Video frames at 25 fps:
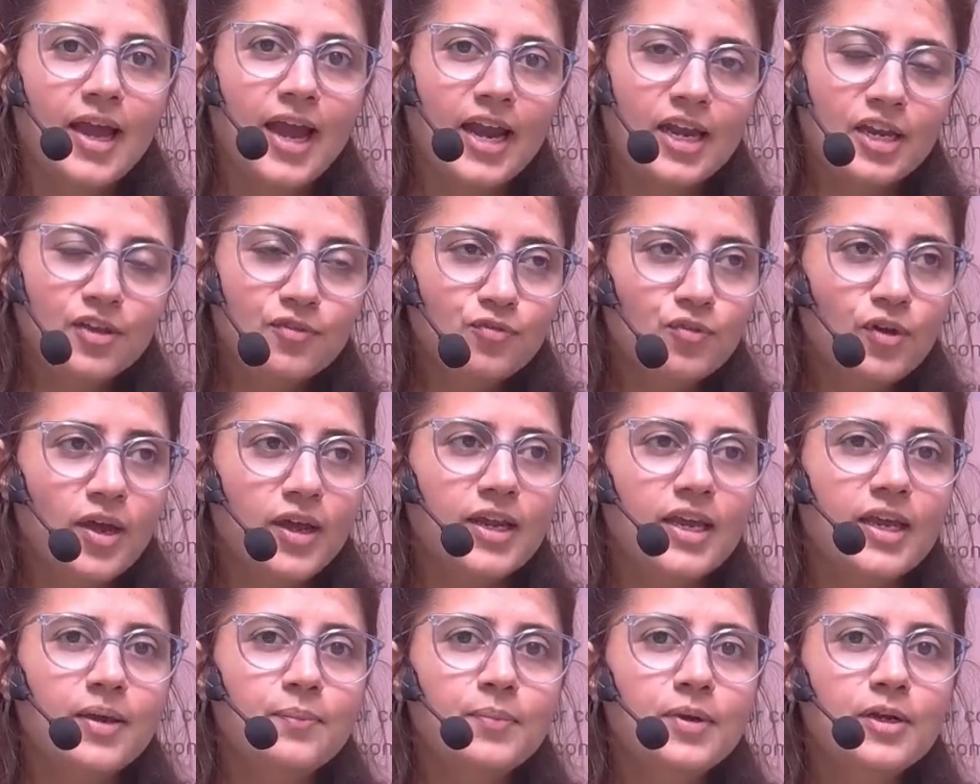and if you
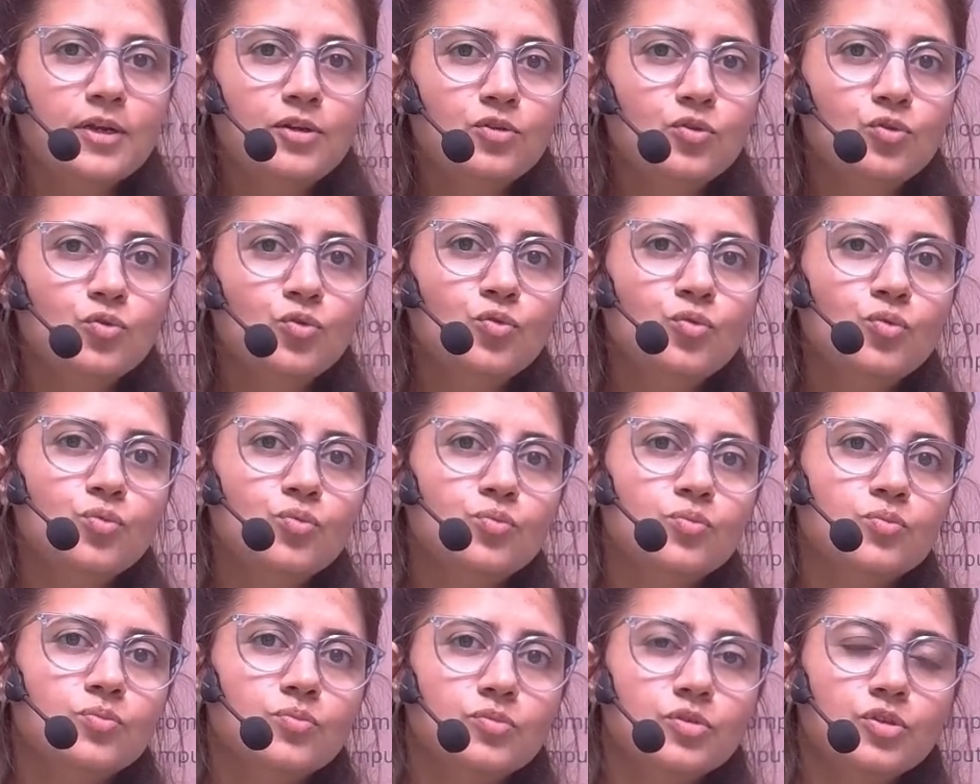are able to,
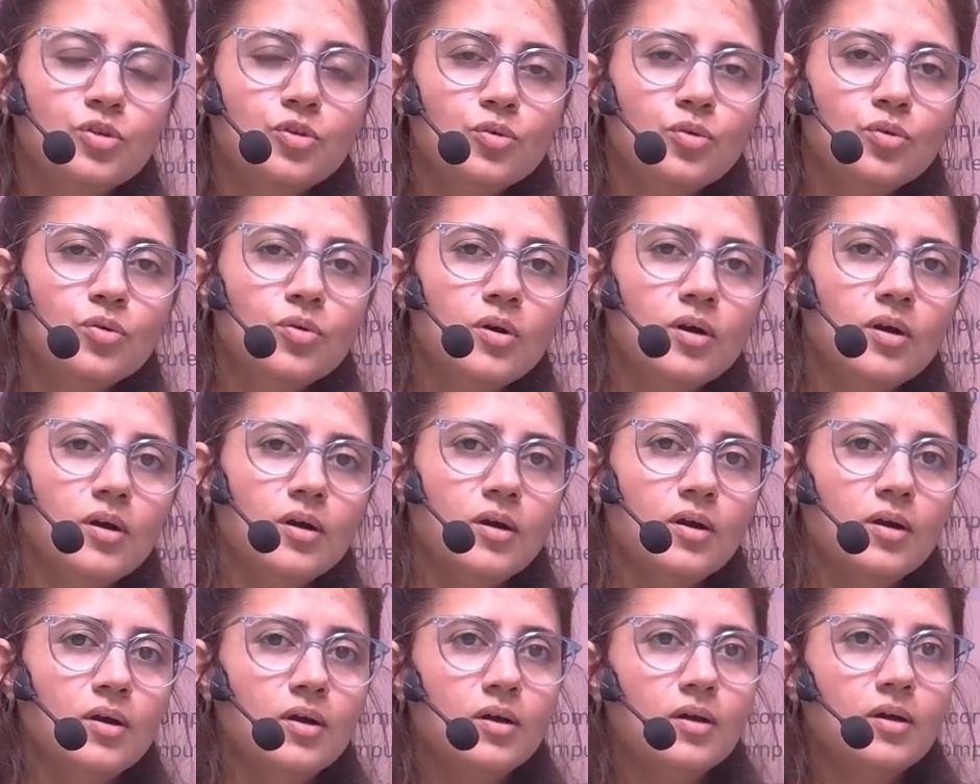you know,
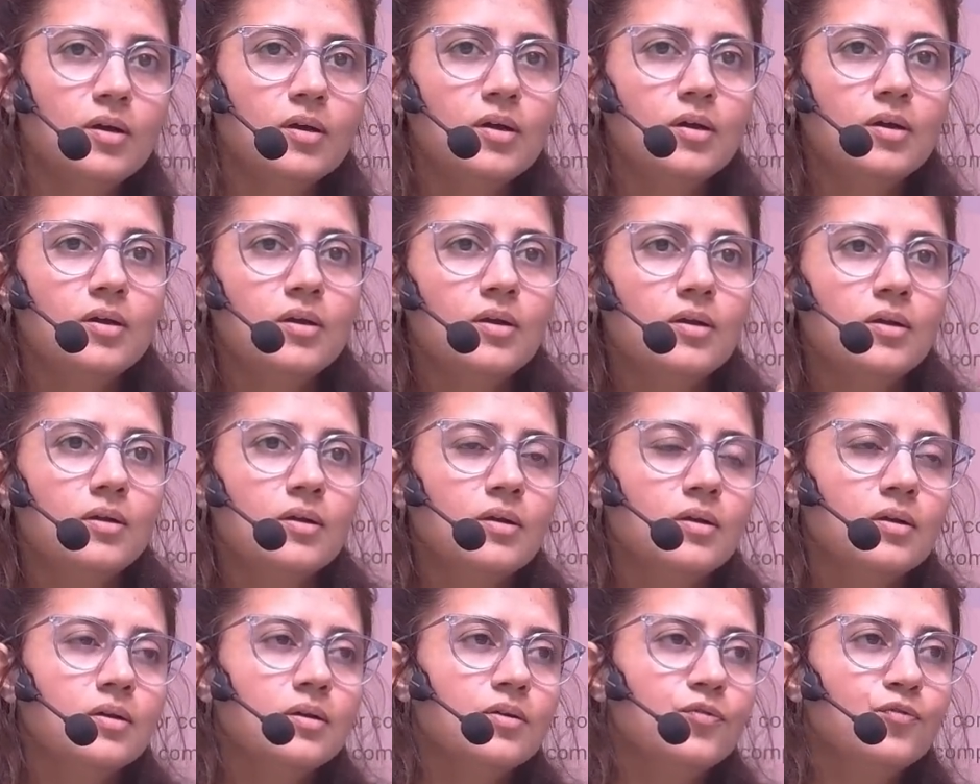
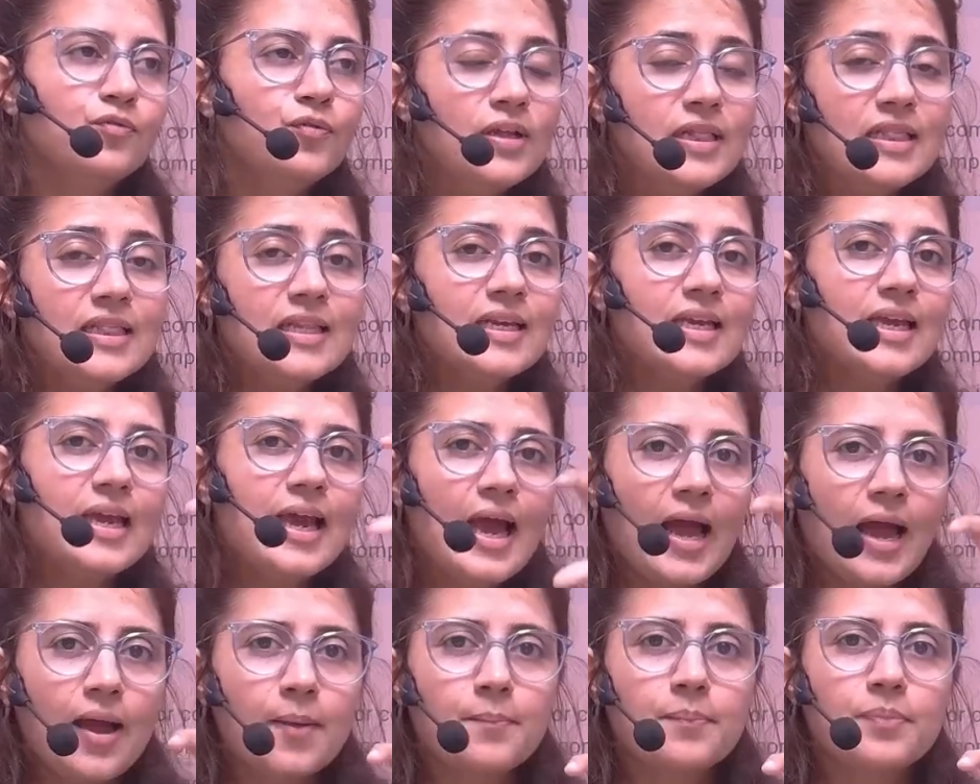fill the
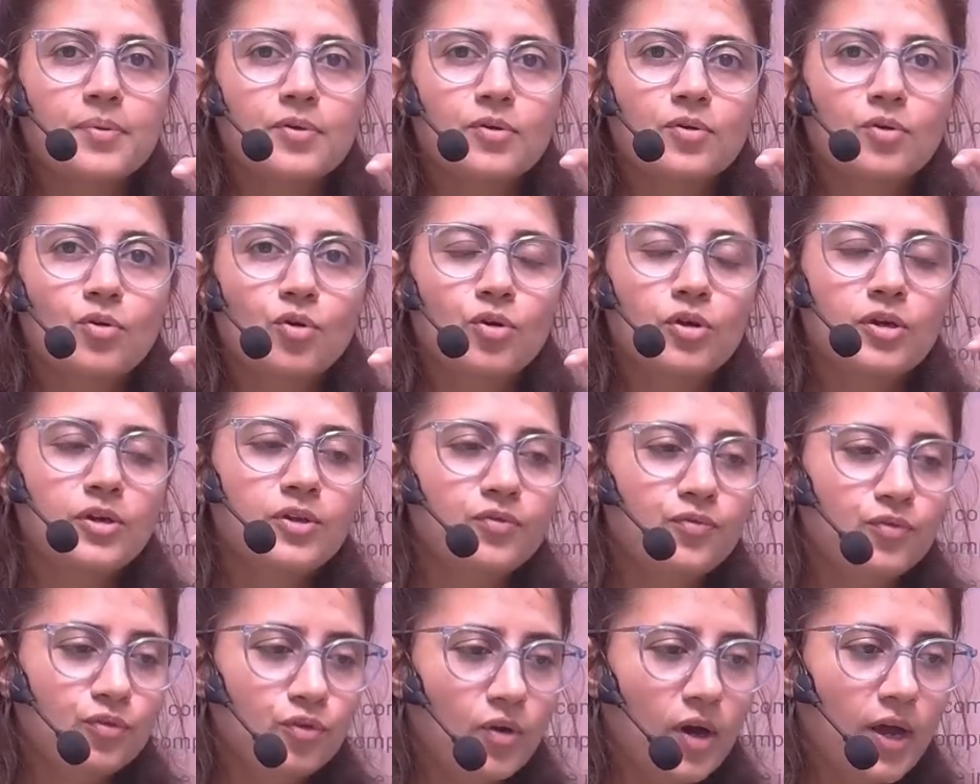gap, or
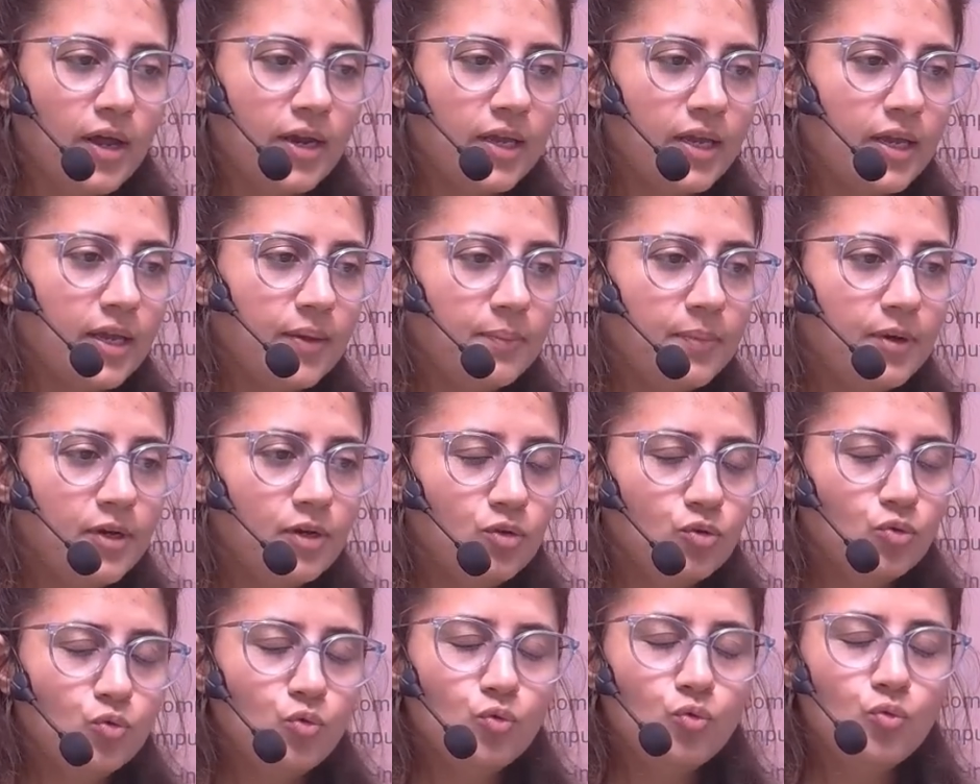if you are
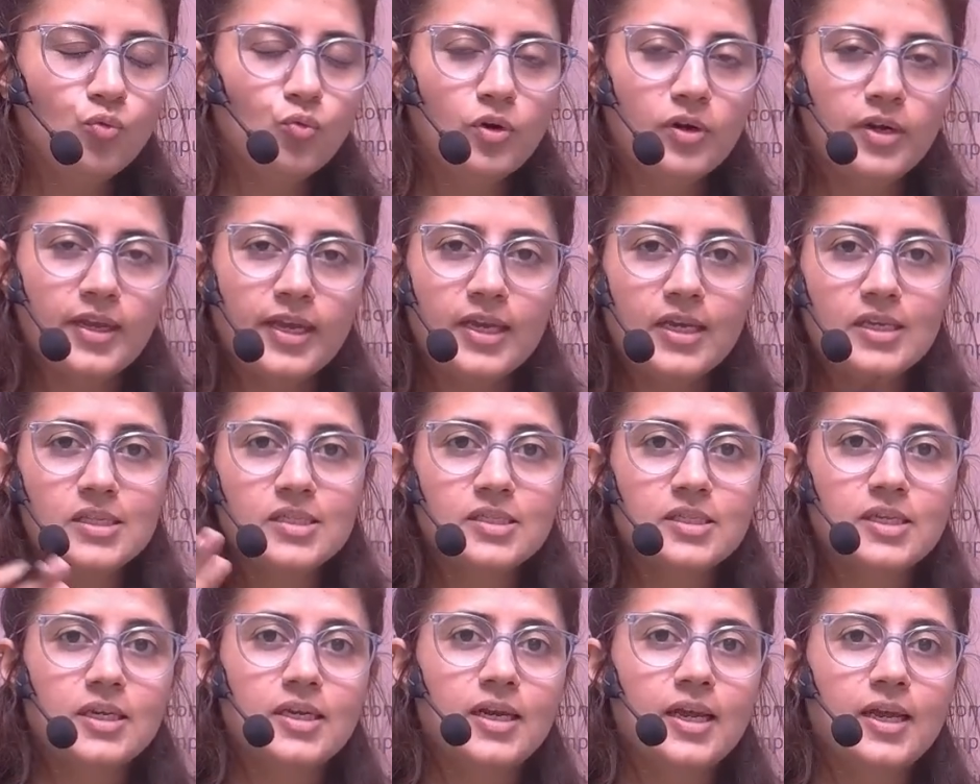able to, what I
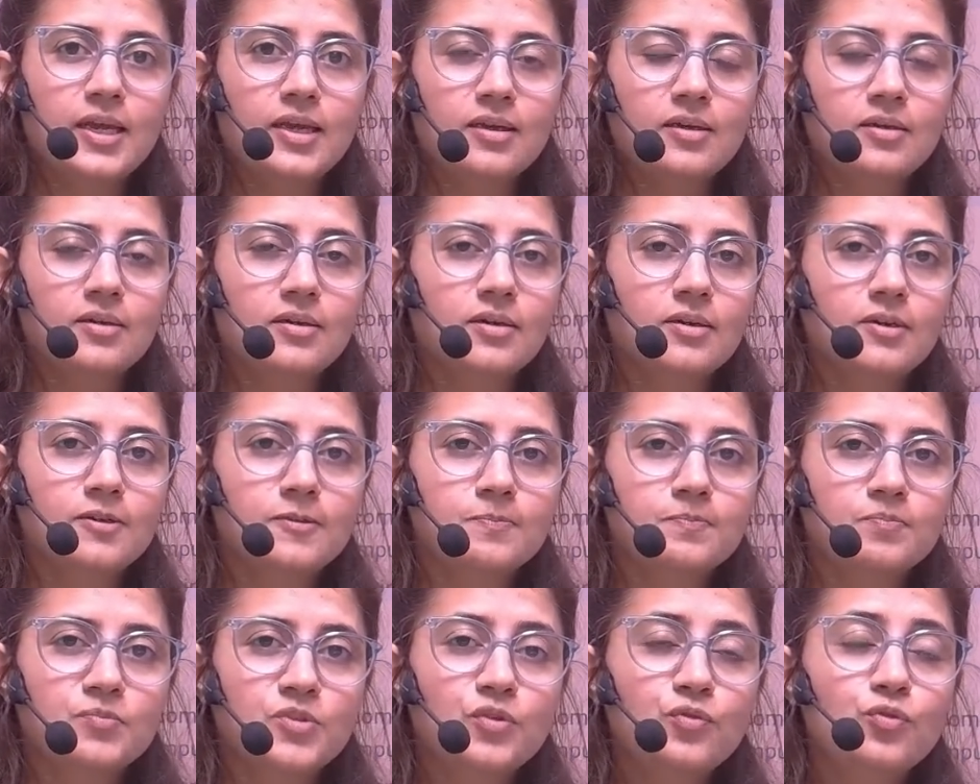can say, like,
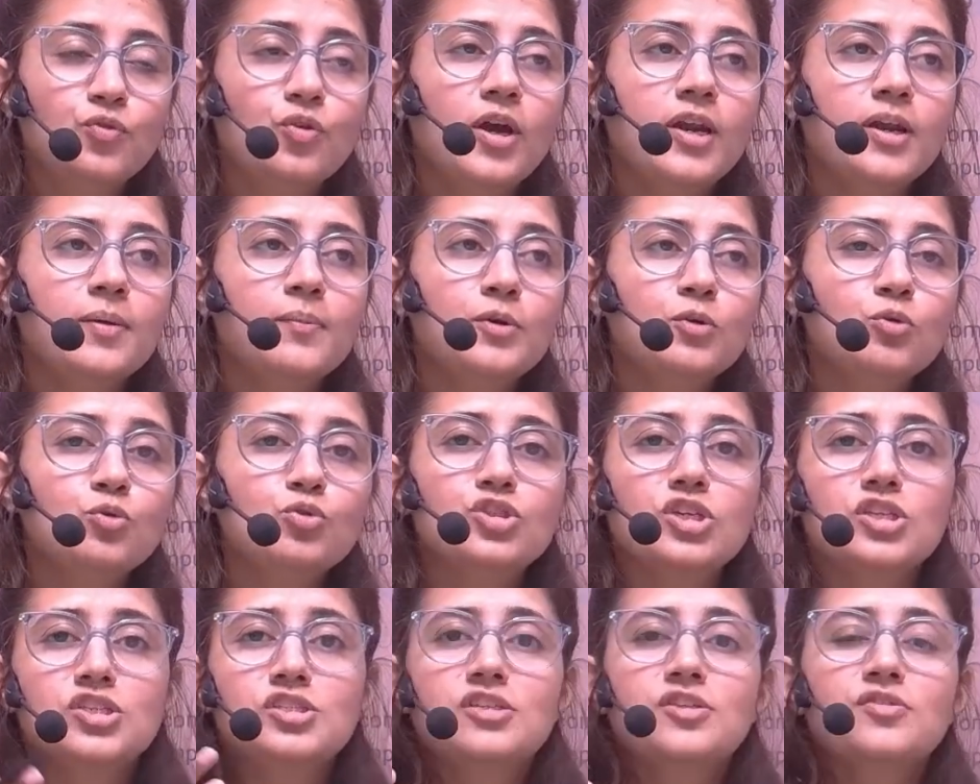if you are able
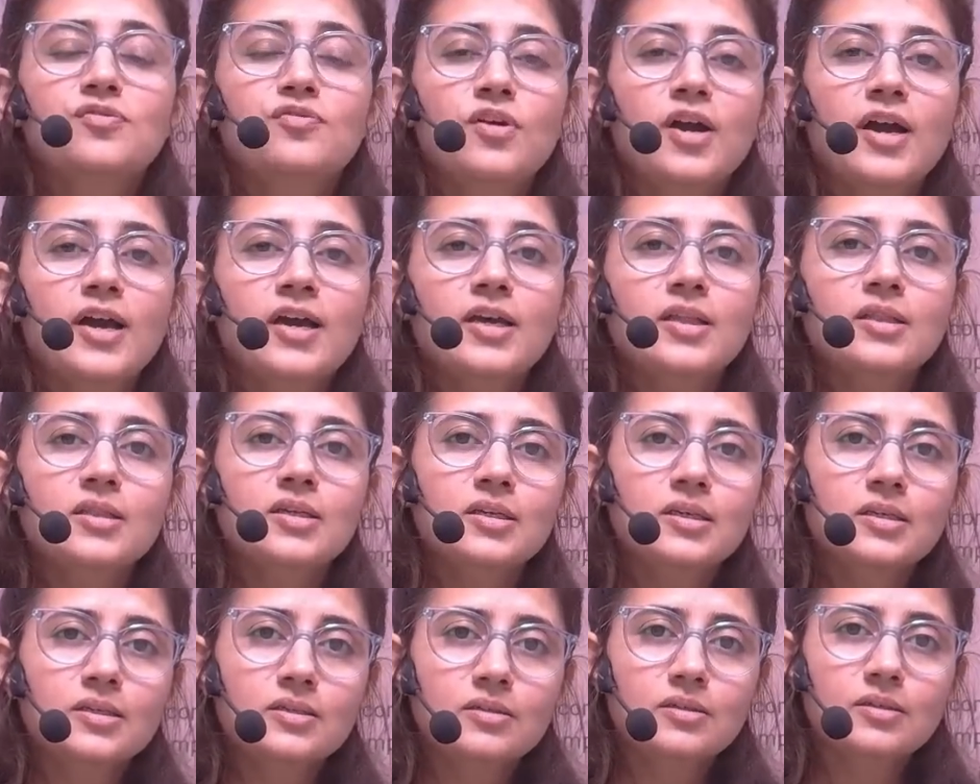to justify
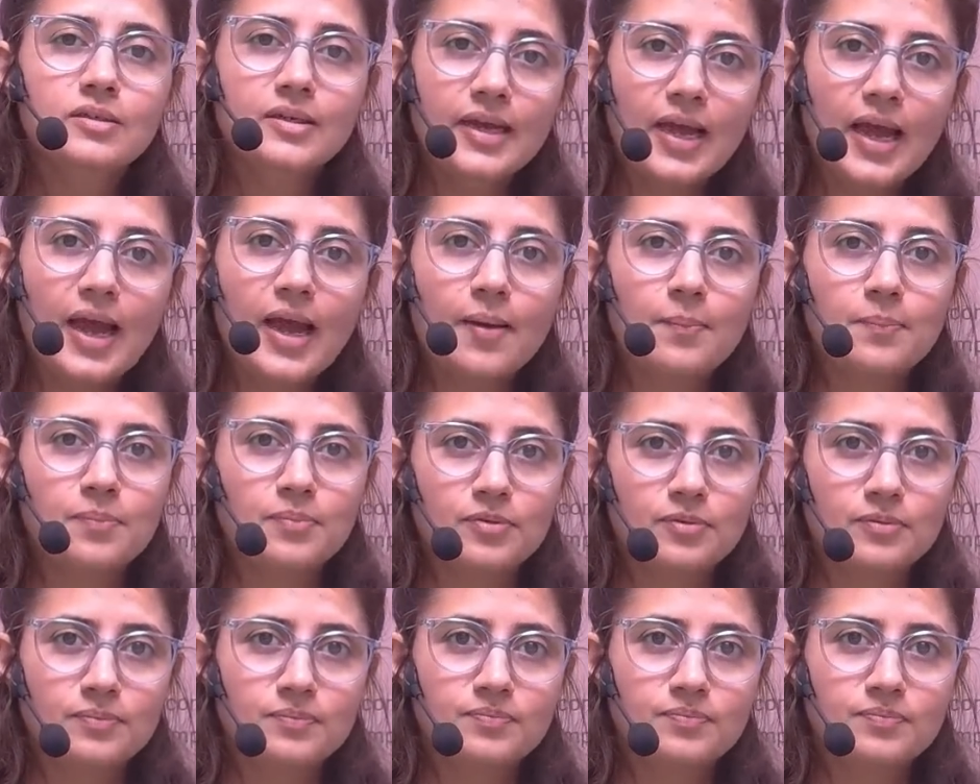the gap,